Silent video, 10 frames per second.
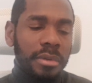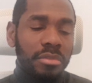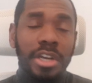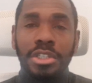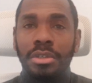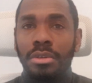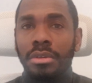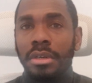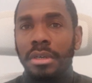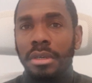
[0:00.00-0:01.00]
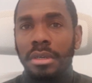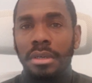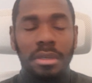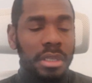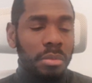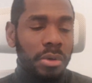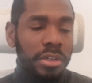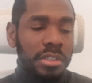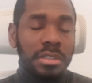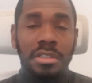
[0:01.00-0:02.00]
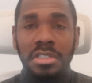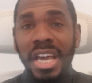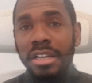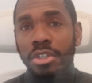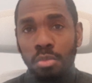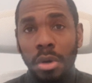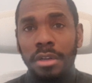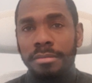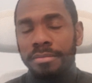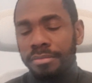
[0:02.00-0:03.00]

A ratio that works in 10 to 1,